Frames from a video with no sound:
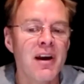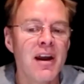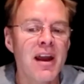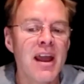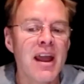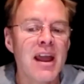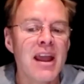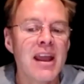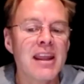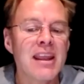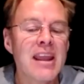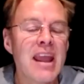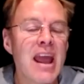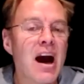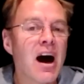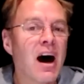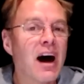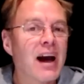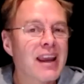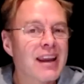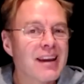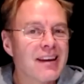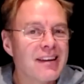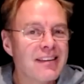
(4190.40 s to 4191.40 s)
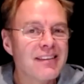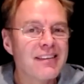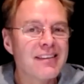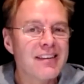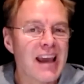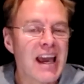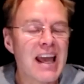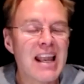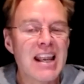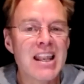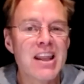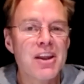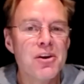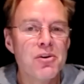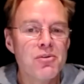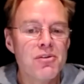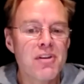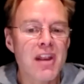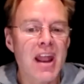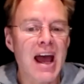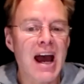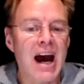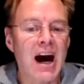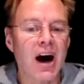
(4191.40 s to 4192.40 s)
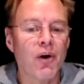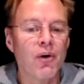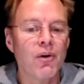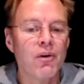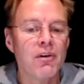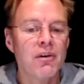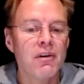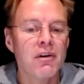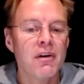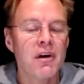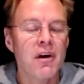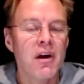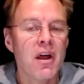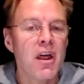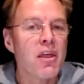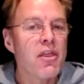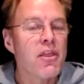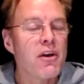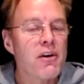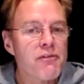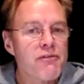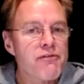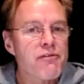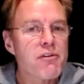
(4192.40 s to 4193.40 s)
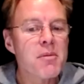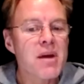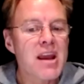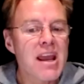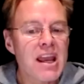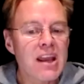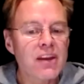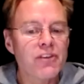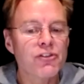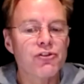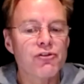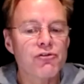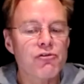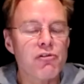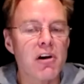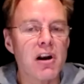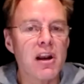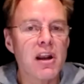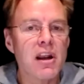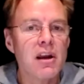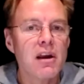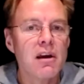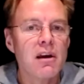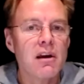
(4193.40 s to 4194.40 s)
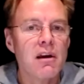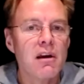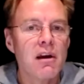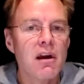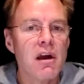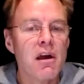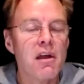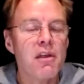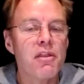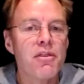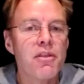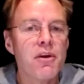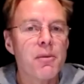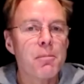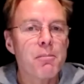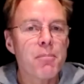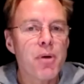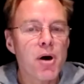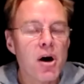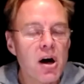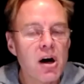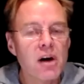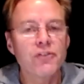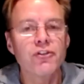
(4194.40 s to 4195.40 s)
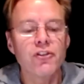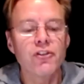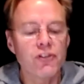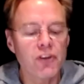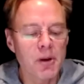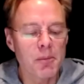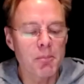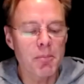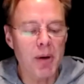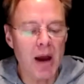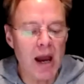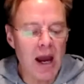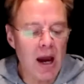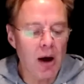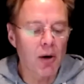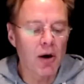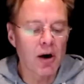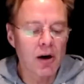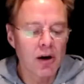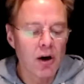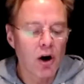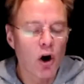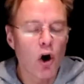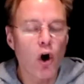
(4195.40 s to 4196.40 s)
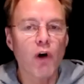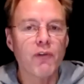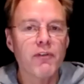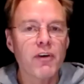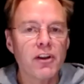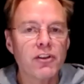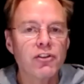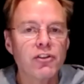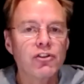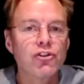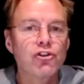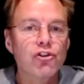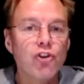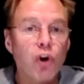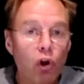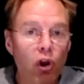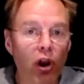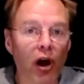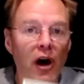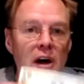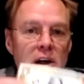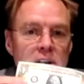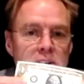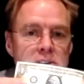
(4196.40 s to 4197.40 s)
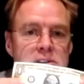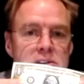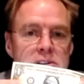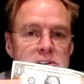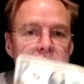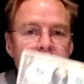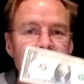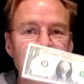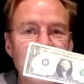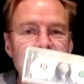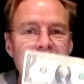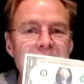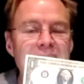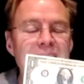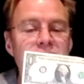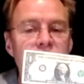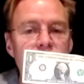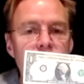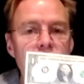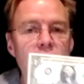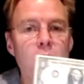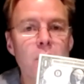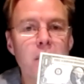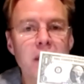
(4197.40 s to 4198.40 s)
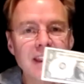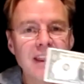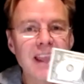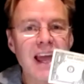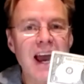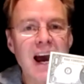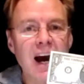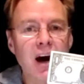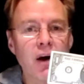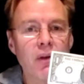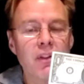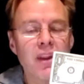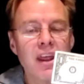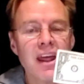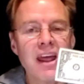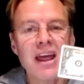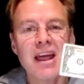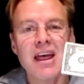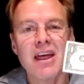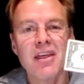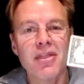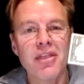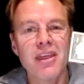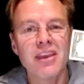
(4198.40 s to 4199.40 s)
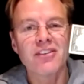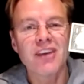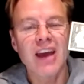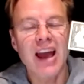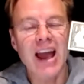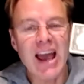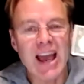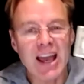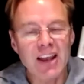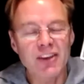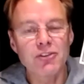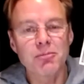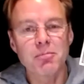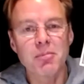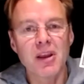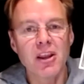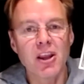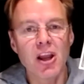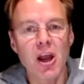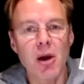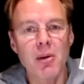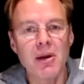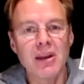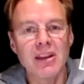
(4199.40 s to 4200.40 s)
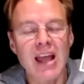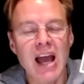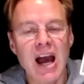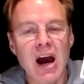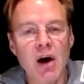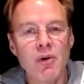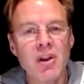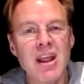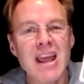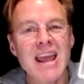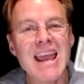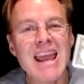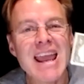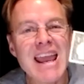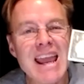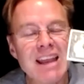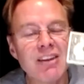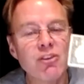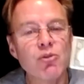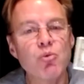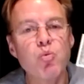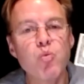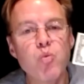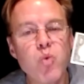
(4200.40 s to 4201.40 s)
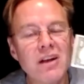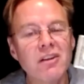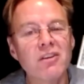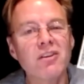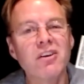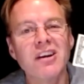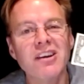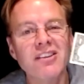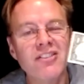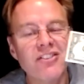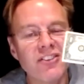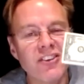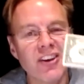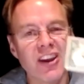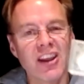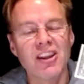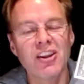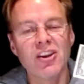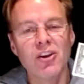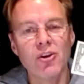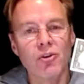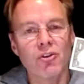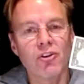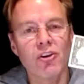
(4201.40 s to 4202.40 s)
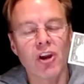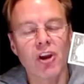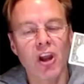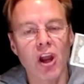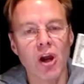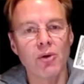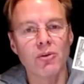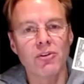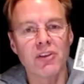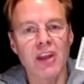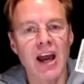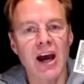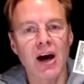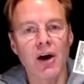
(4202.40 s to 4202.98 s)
Yet I can tell you now that from history, the purchasing power of a dollar is going down. This has been going down. It will continue to go down.